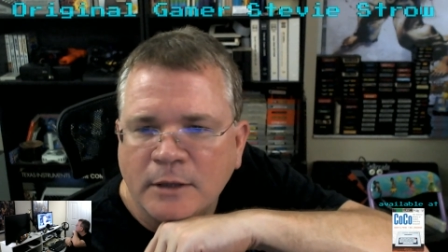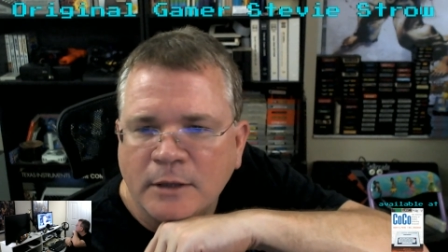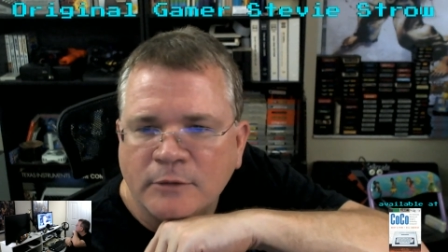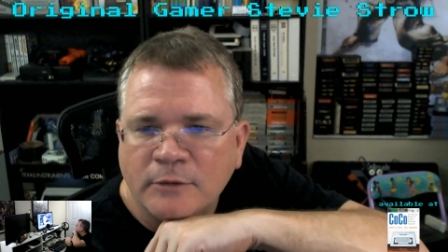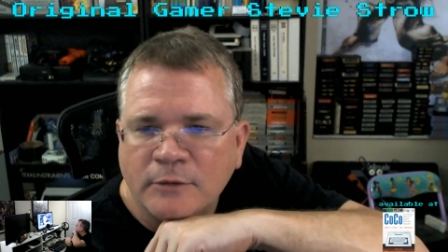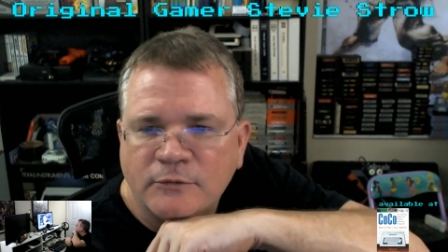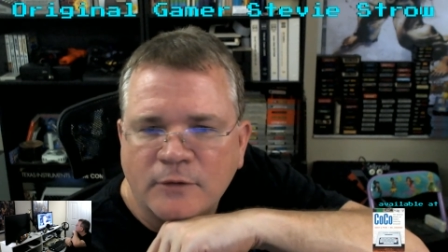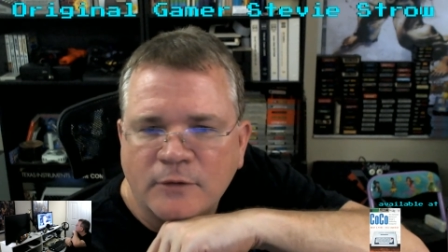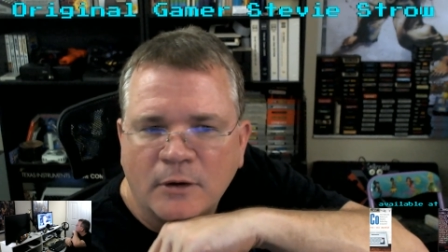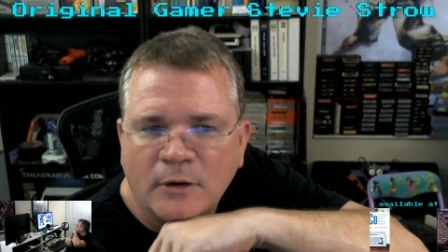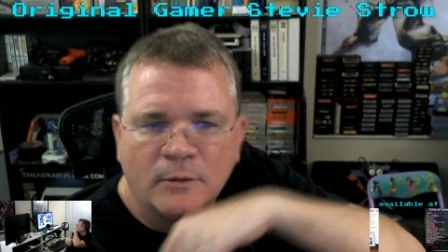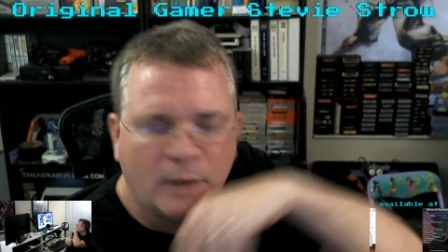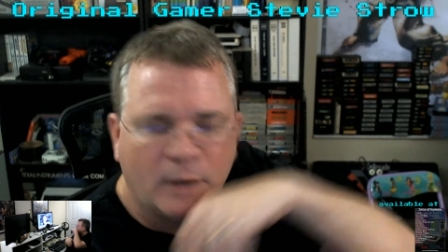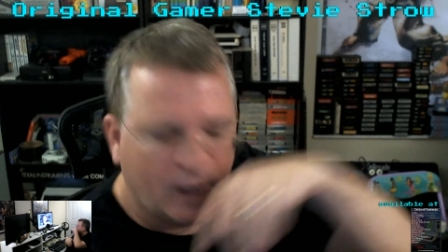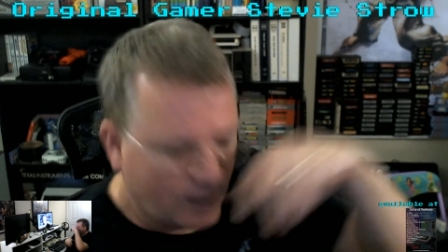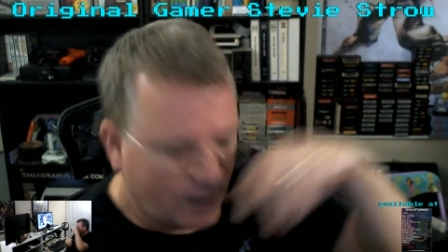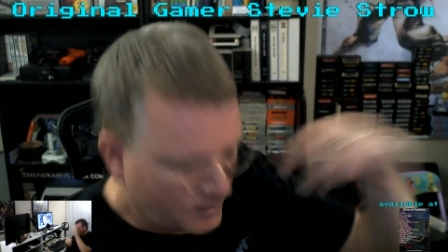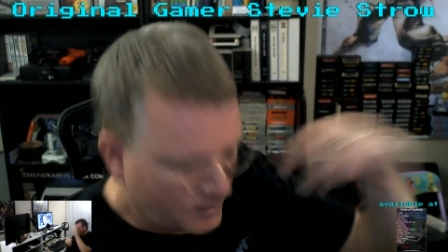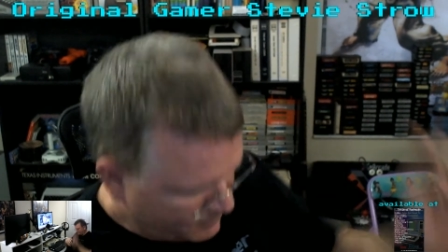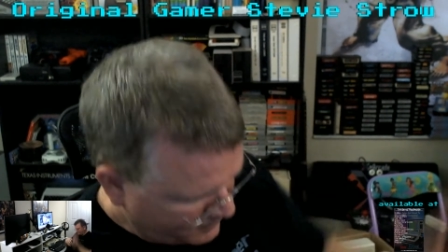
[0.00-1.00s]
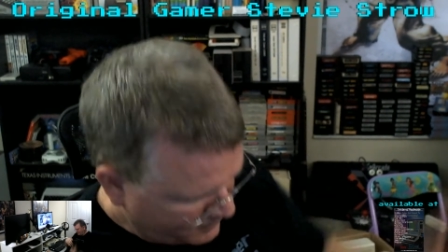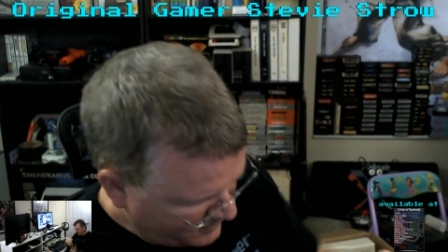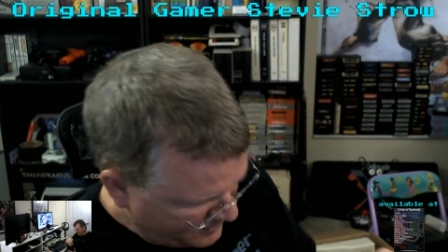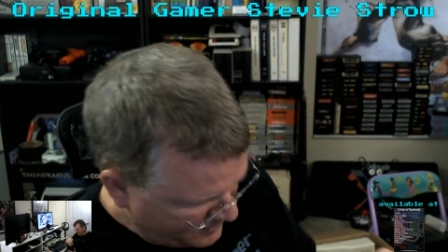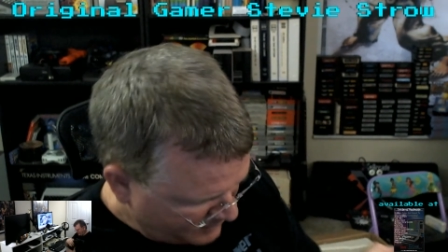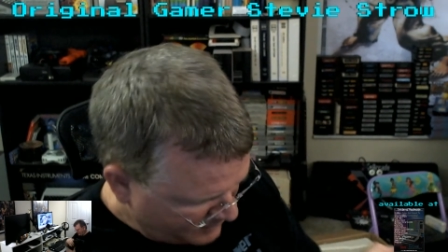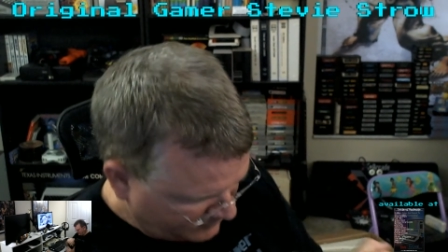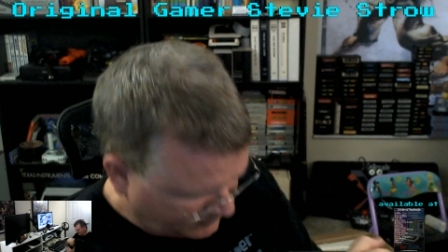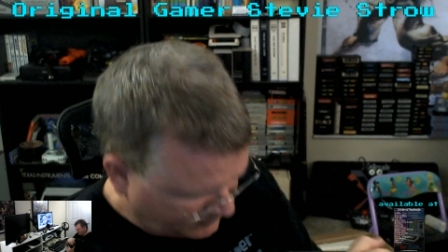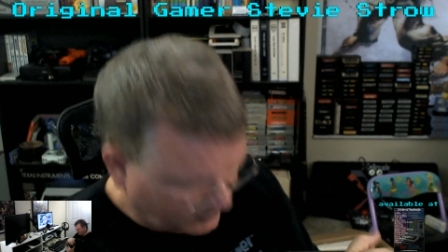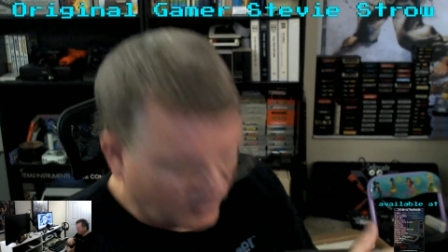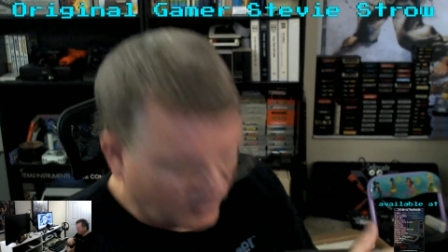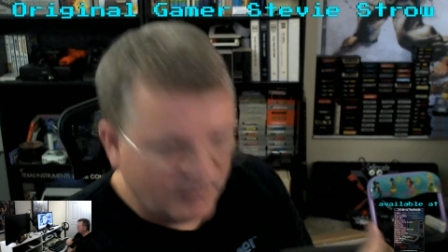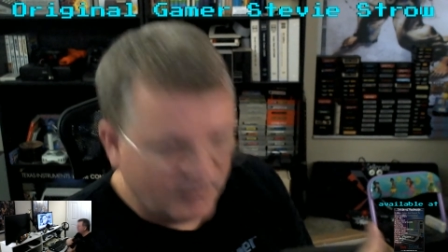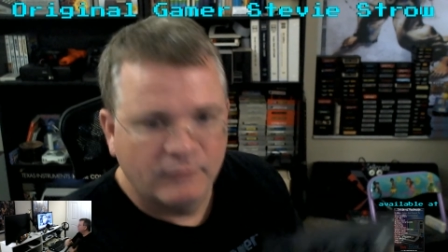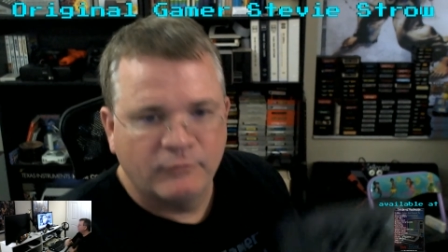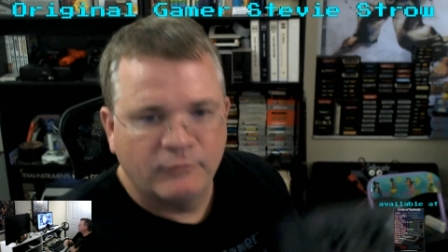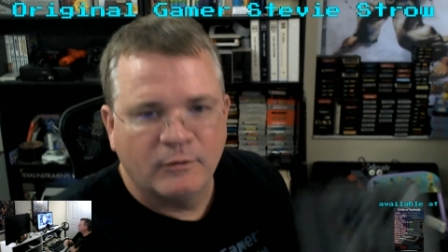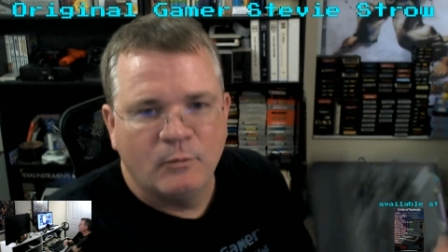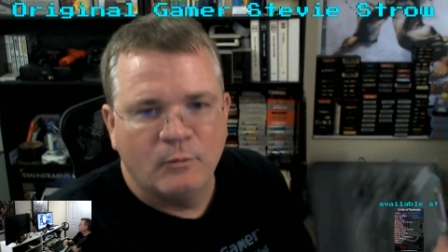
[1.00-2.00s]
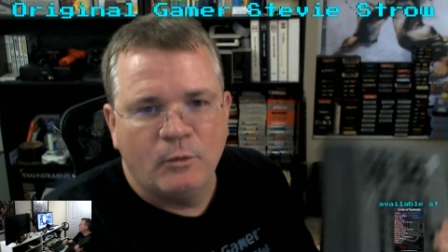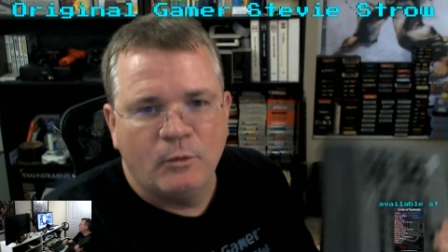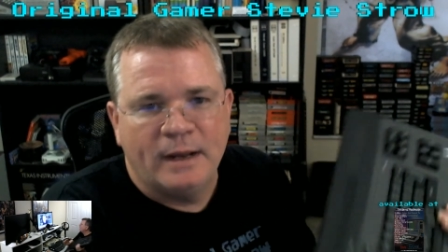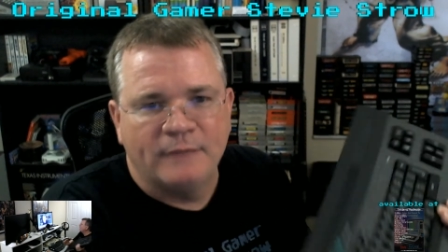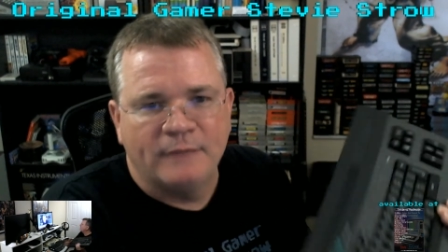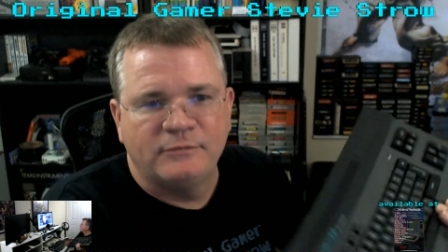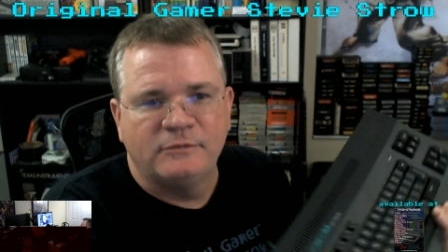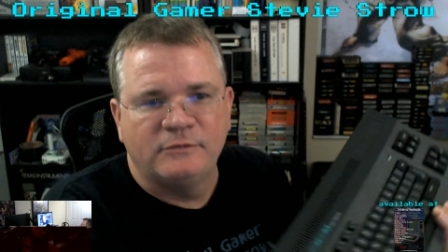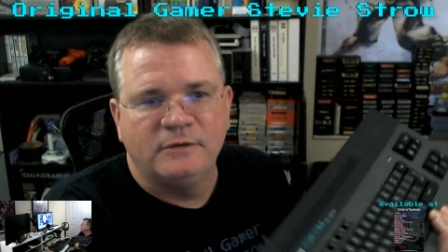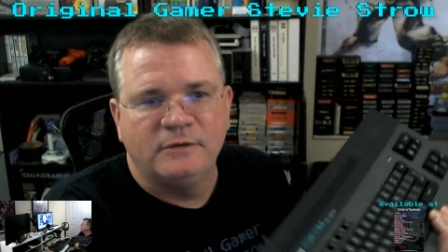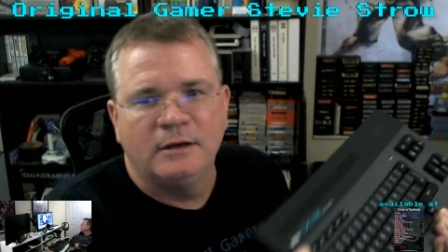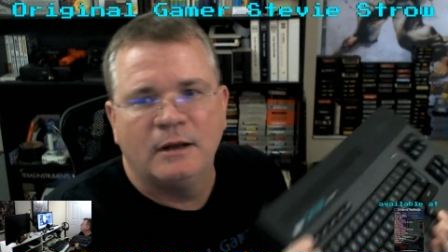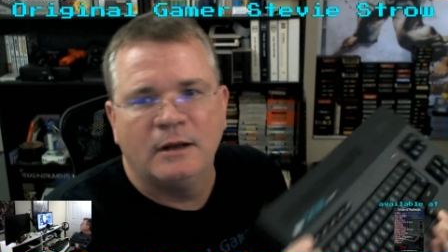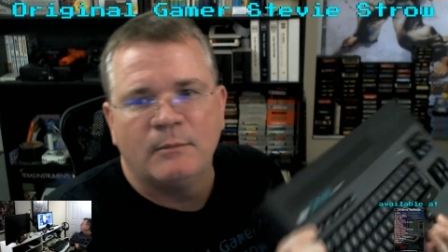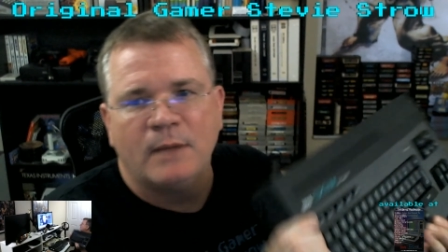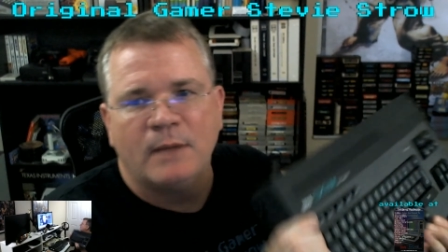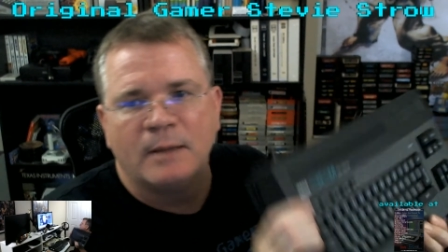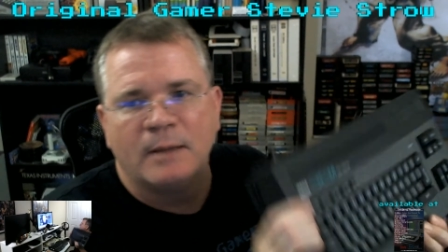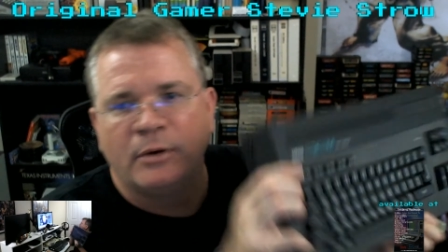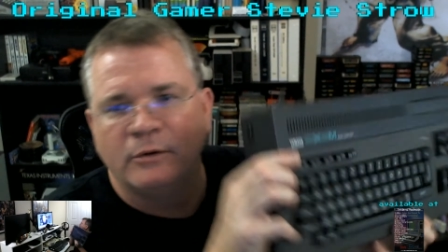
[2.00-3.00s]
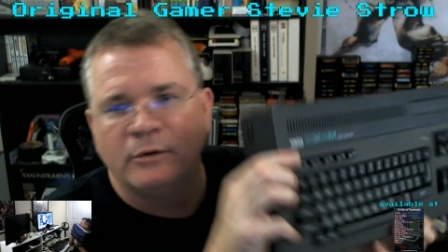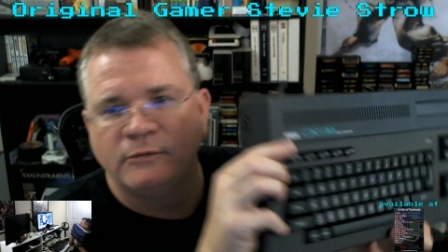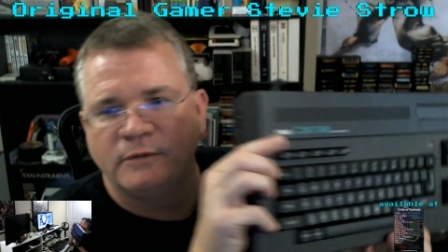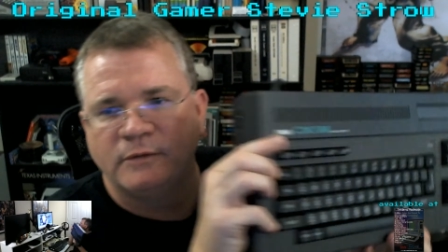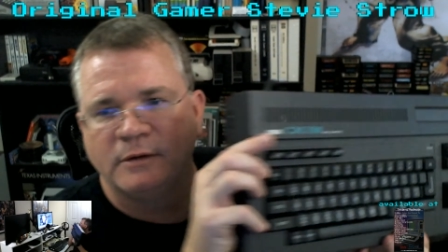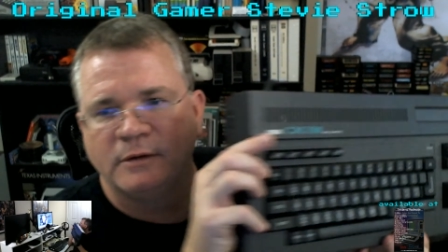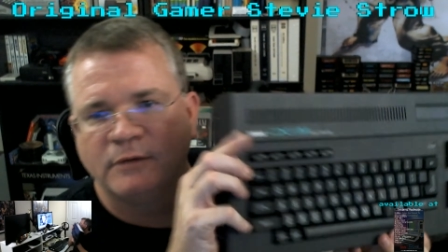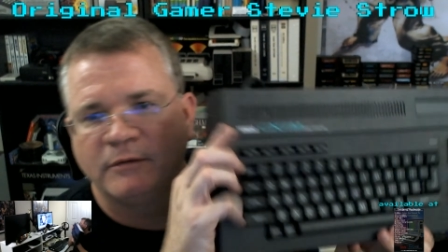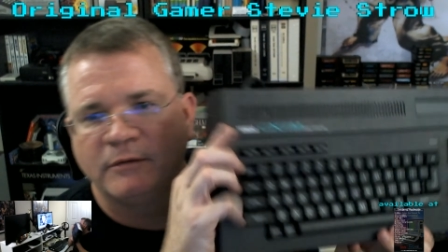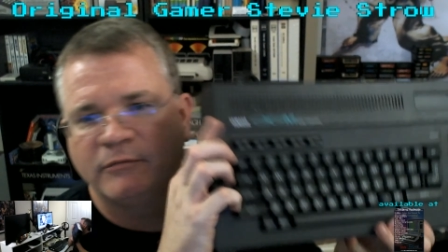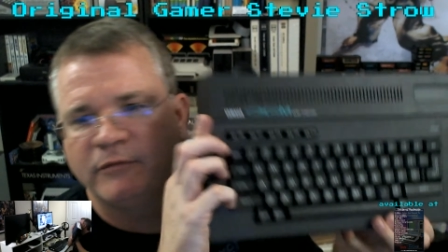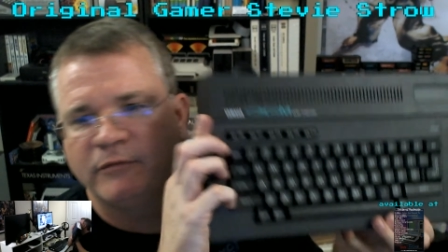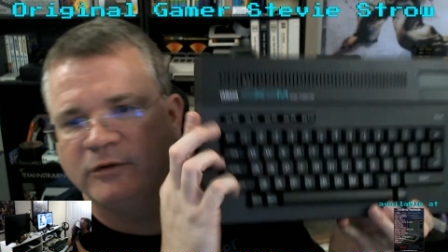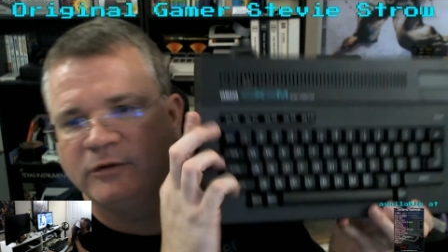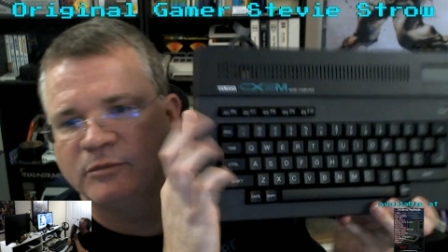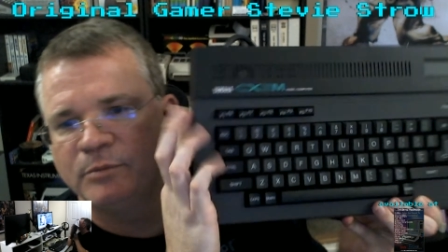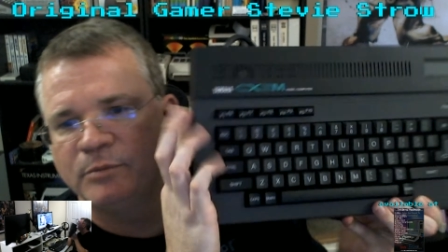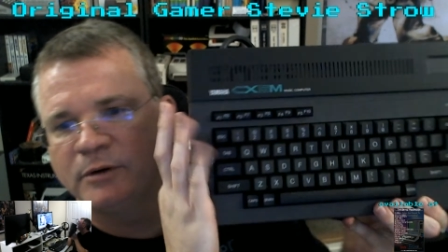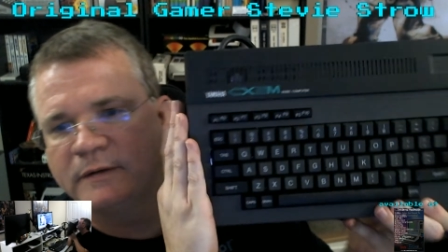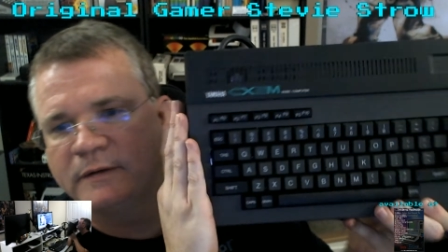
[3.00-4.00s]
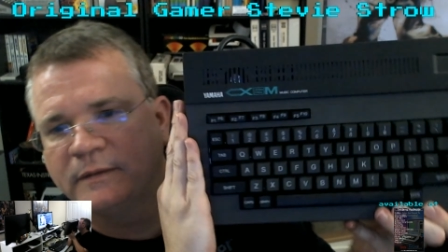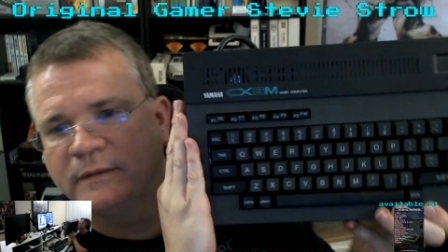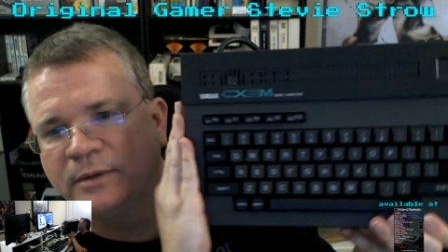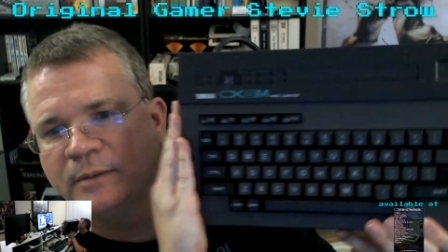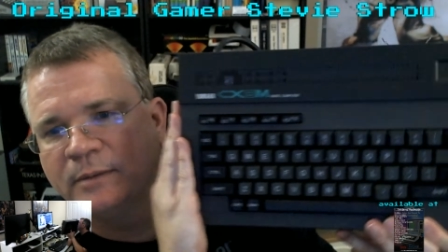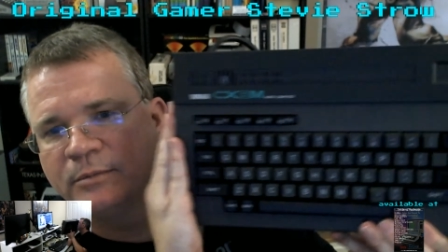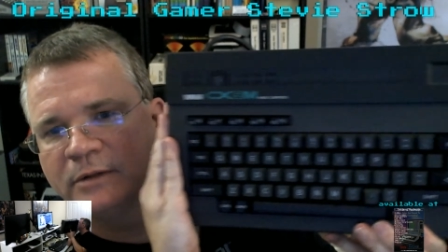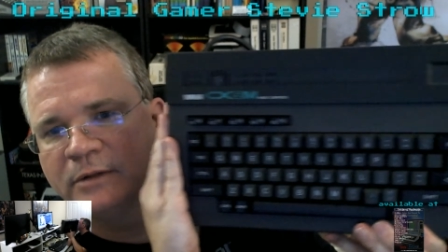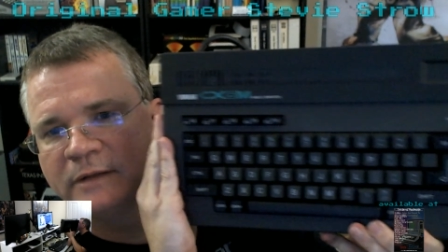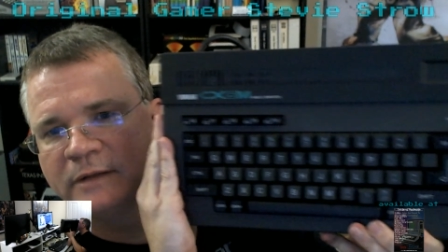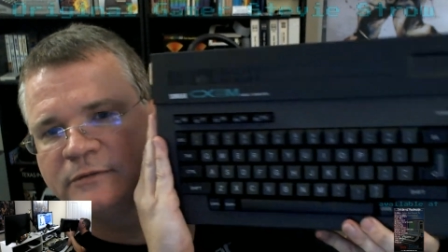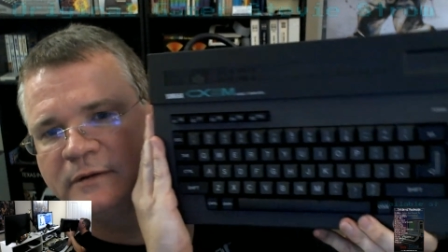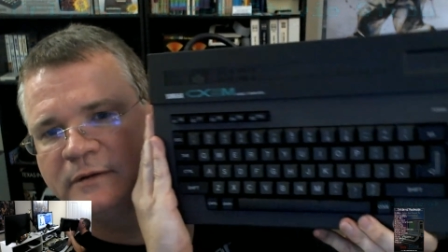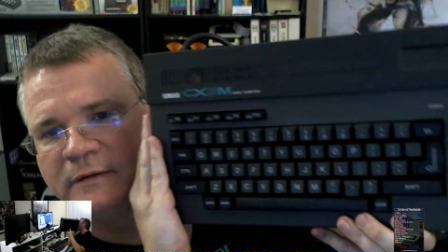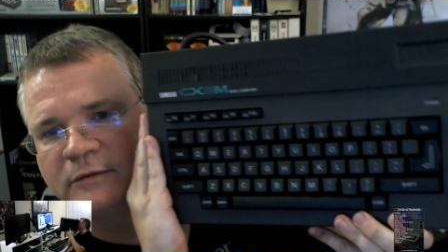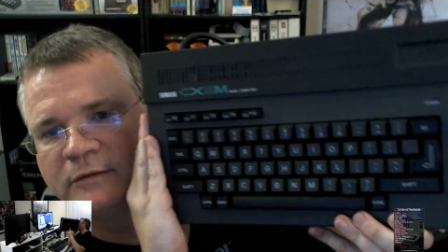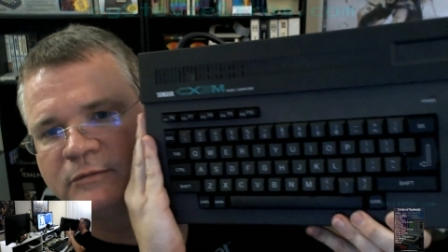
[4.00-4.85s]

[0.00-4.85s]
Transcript: So this, from what I've seen on my postings on Facebook, the people have seen this